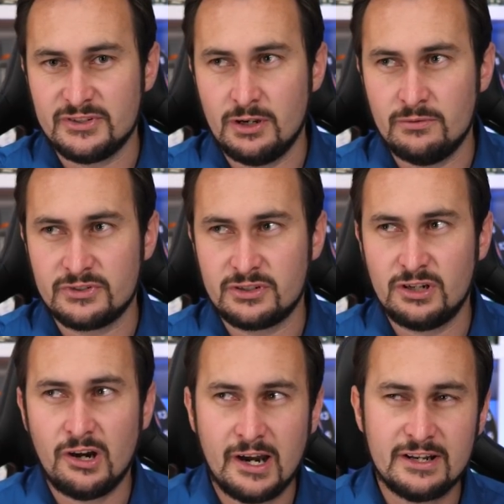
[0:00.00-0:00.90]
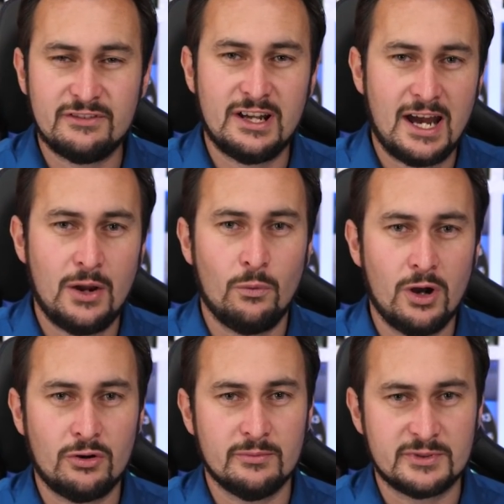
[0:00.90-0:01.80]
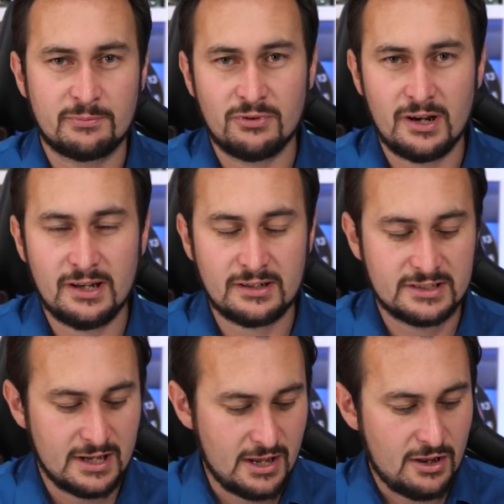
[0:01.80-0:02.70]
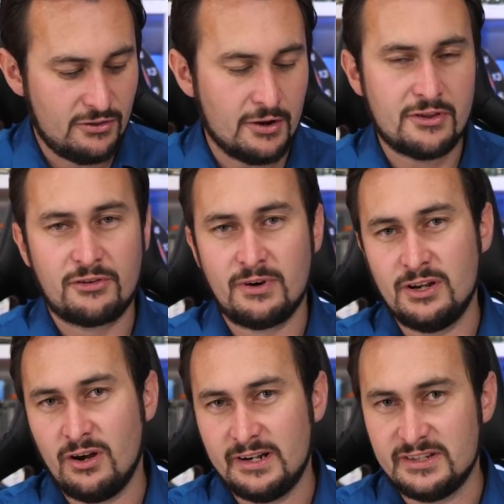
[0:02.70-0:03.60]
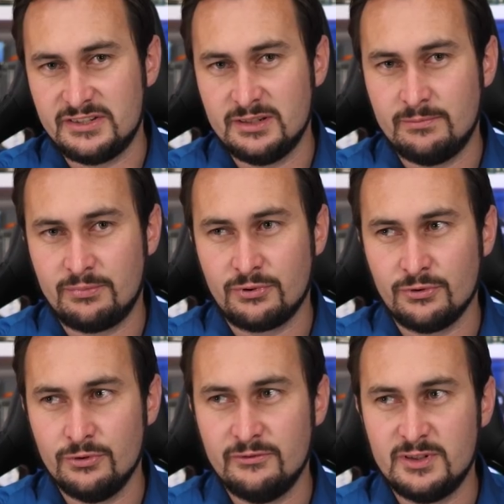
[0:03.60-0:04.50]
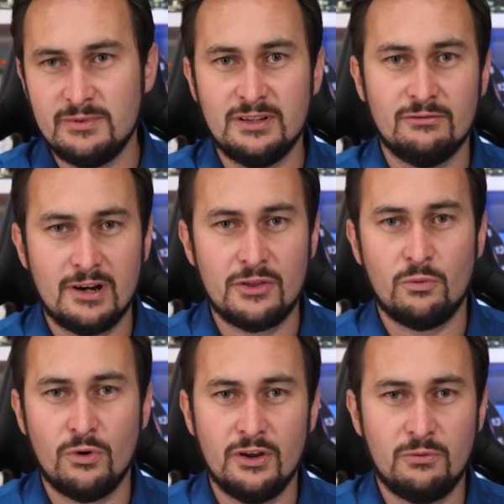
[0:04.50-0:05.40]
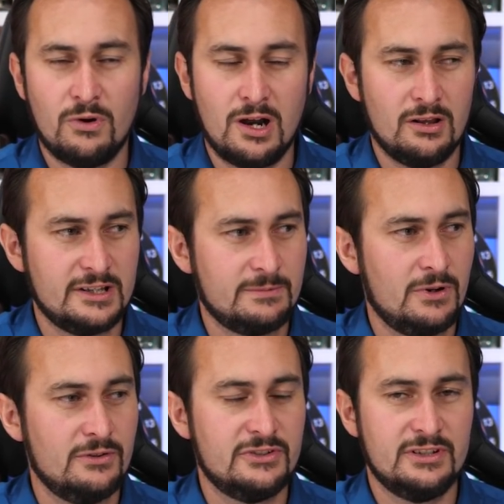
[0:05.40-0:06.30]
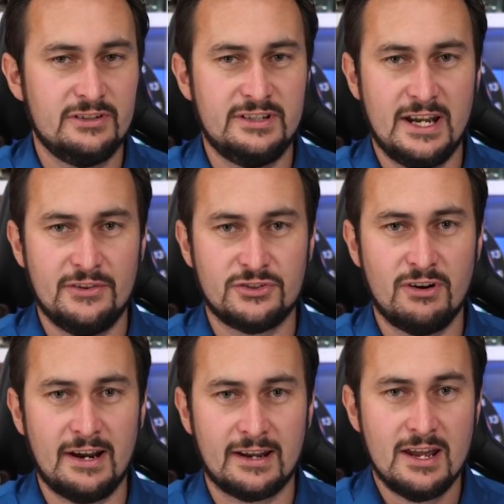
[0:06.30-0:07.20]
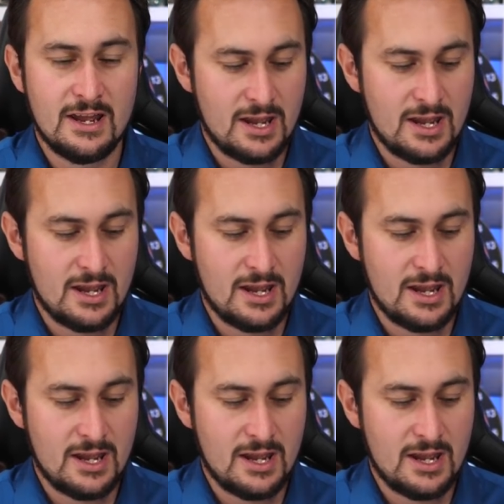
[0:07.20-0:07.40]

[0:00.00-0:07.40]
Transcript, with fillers: So it was kind of an unwelcomed product, though the 390s did prove to be rather worthwhile, I suppose, down the track.